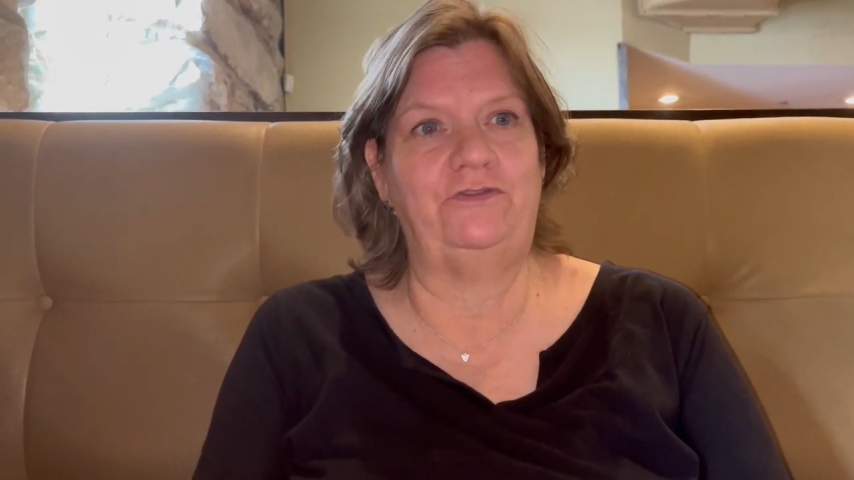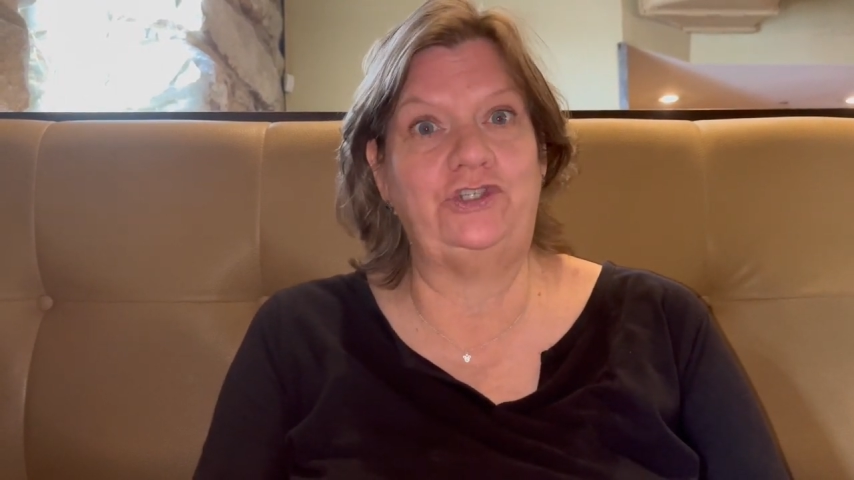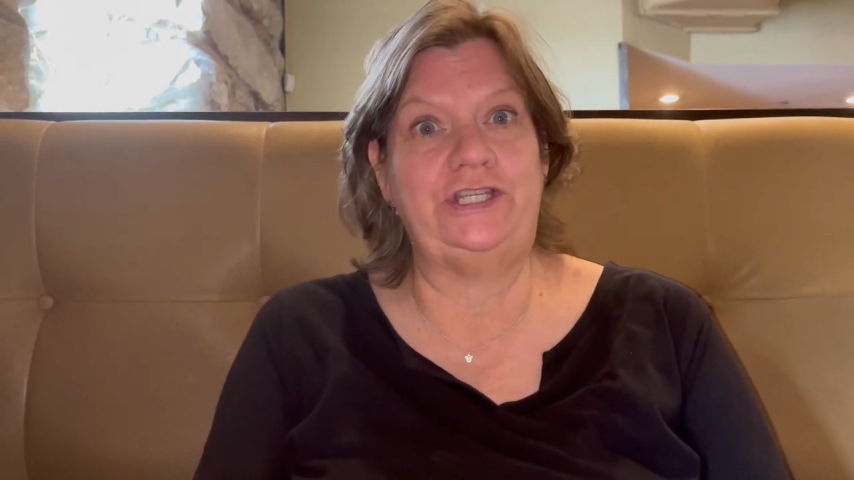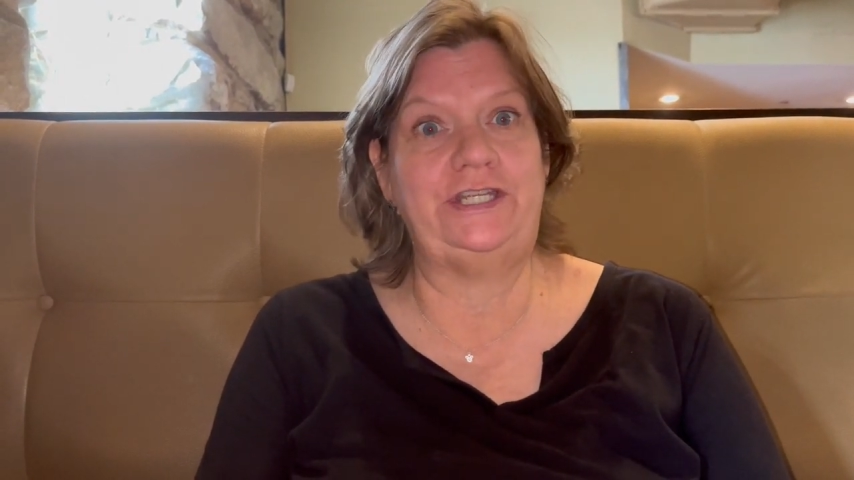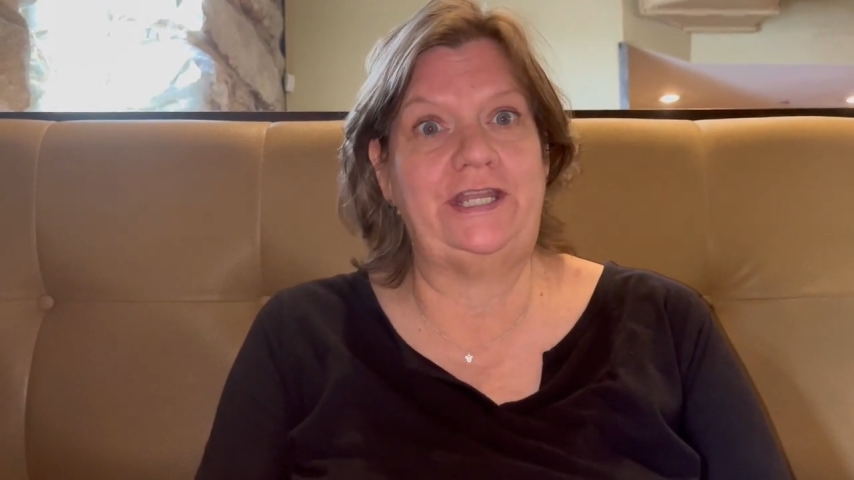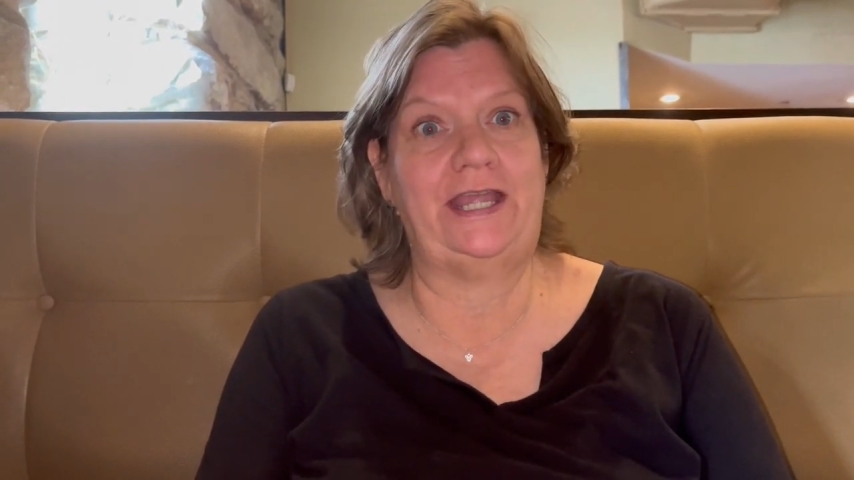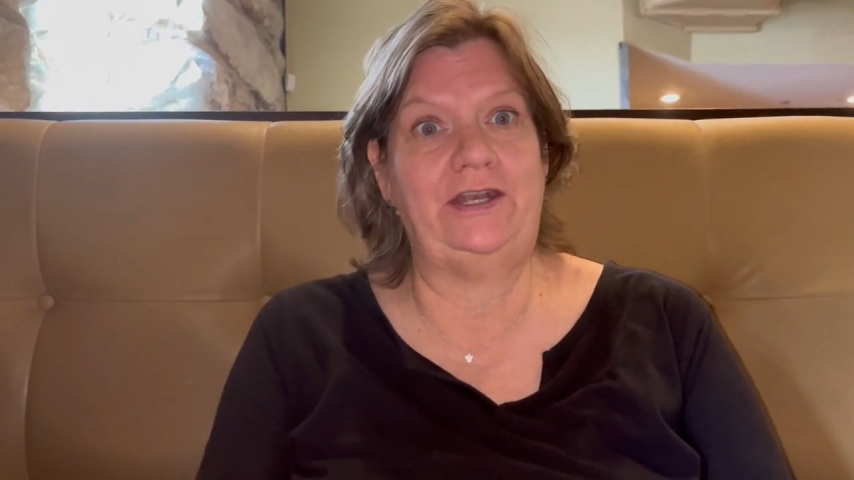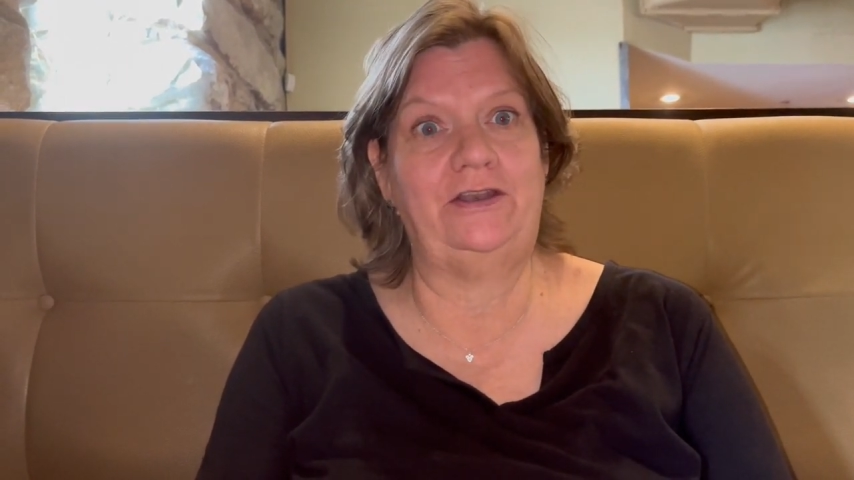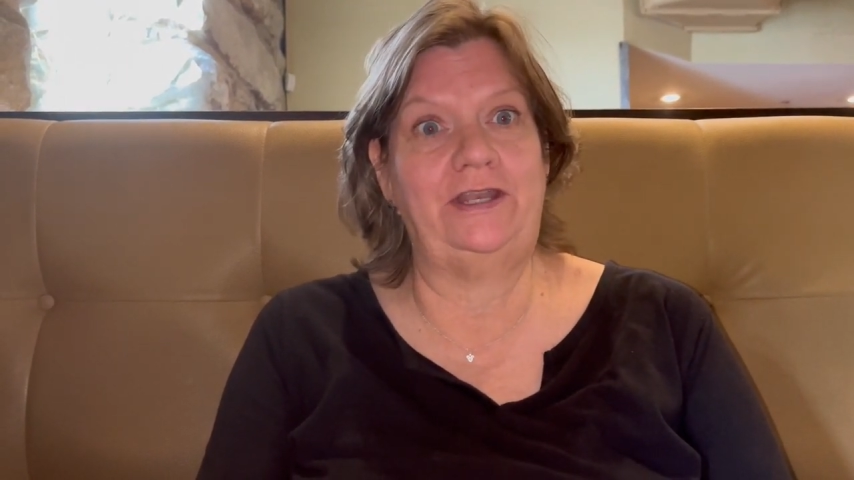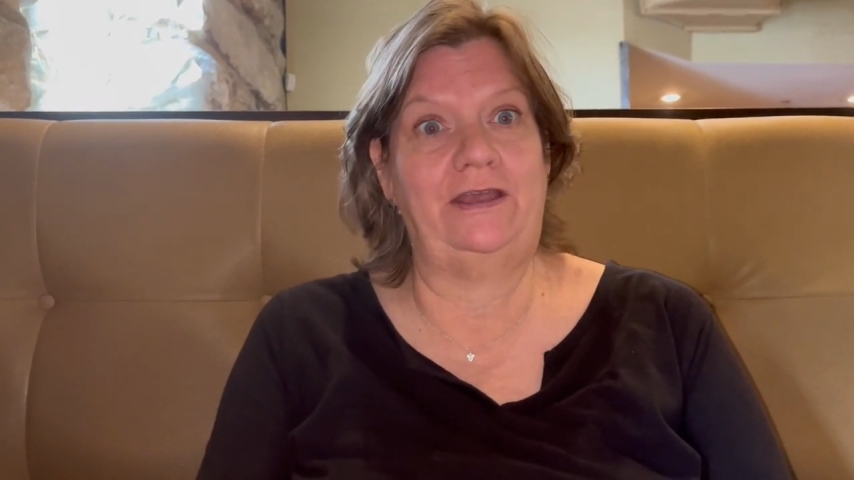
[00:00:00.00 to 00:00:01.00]
Virginia
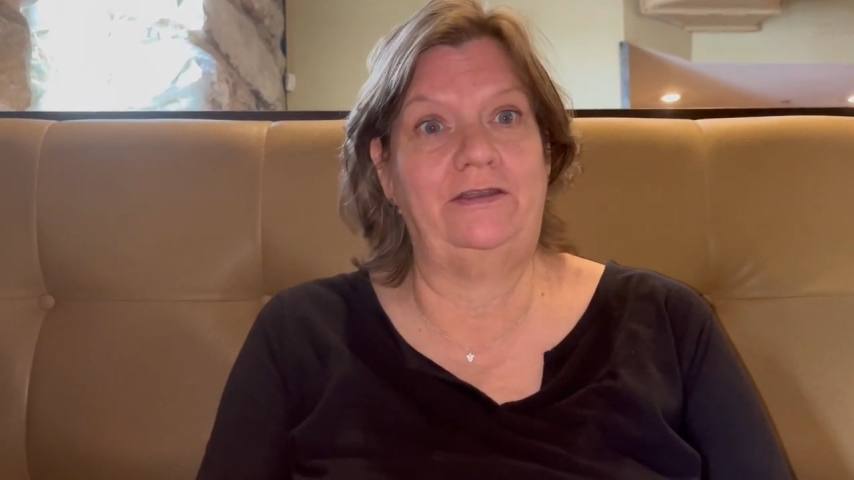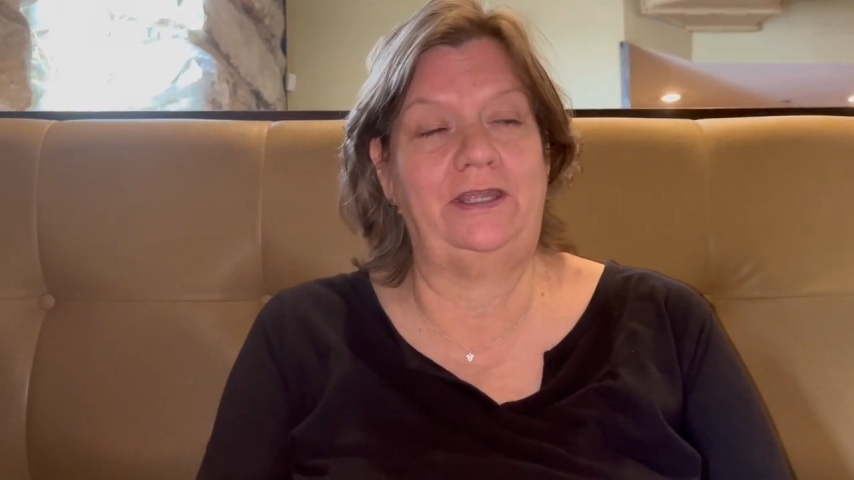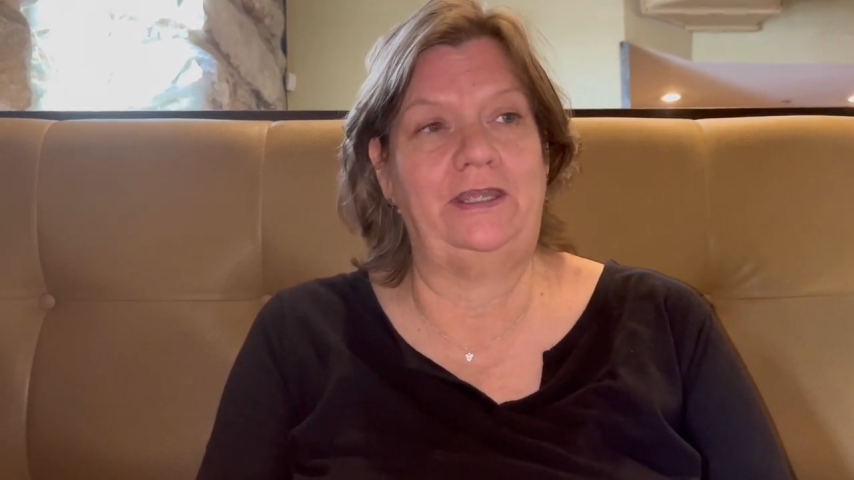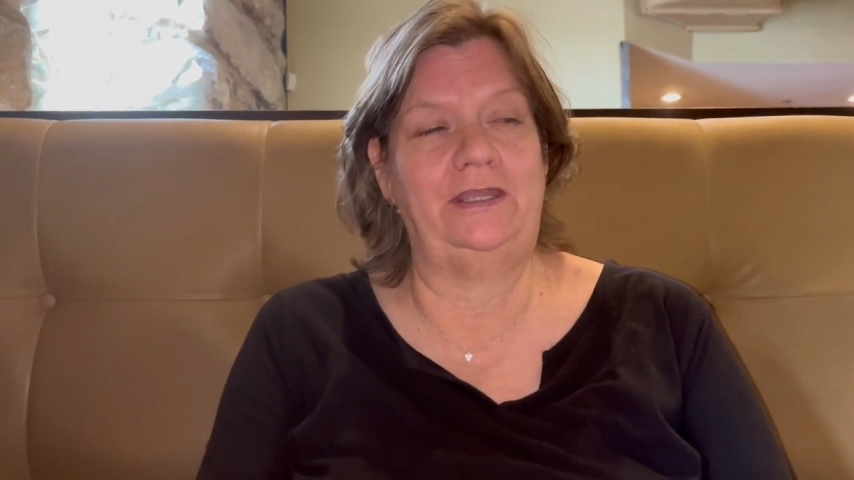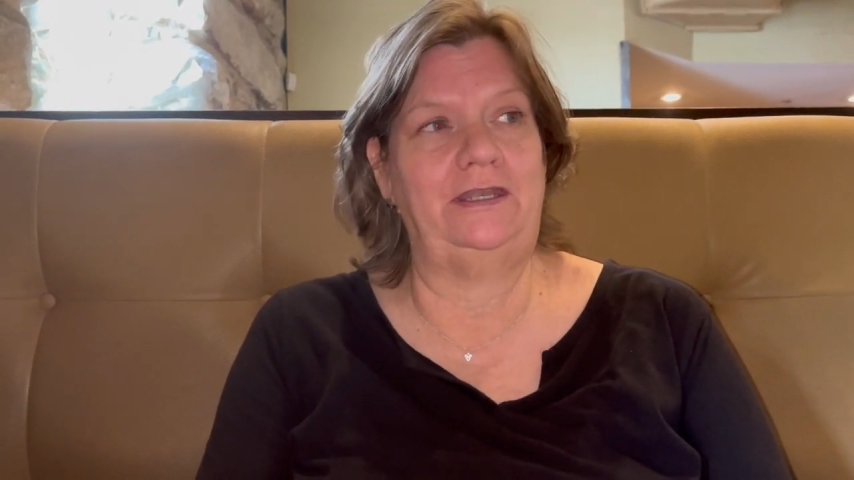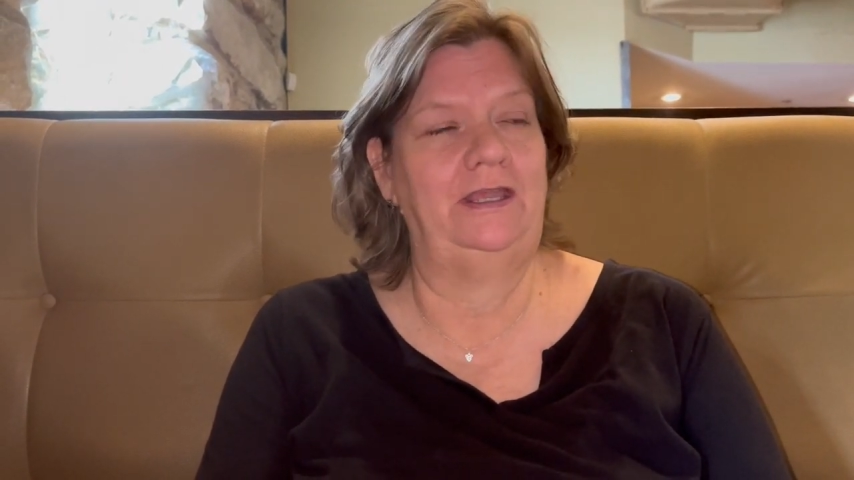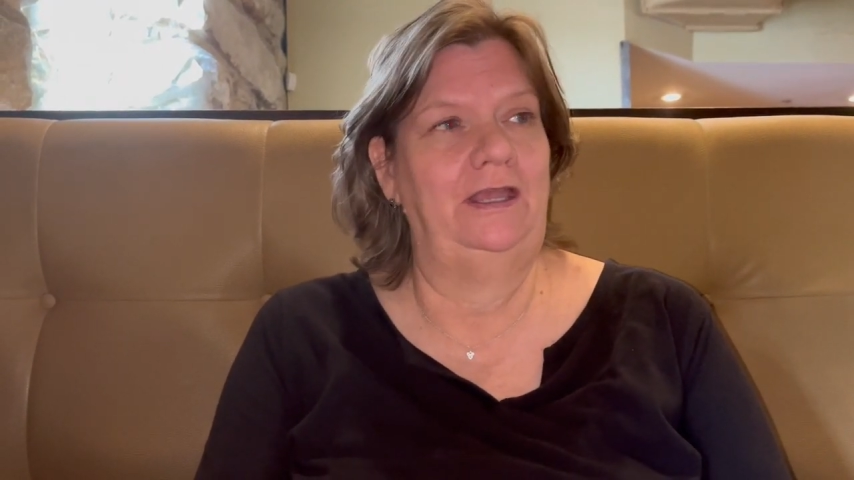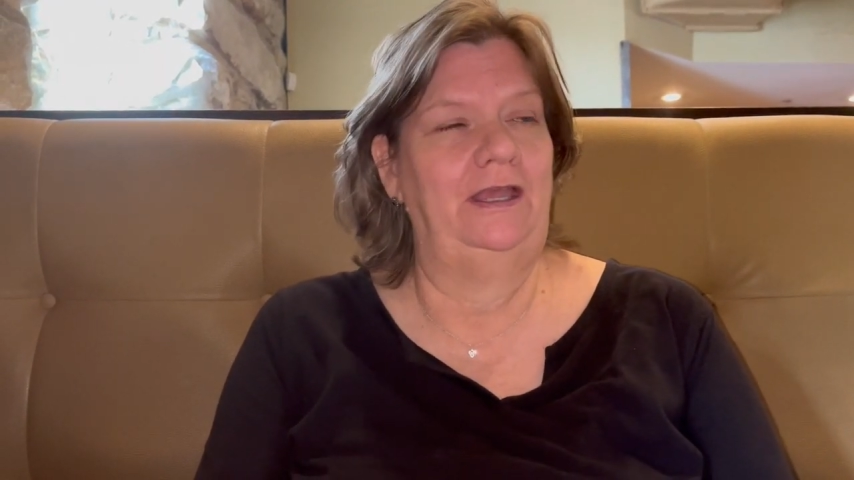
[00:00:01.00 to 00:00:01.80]
Diner down in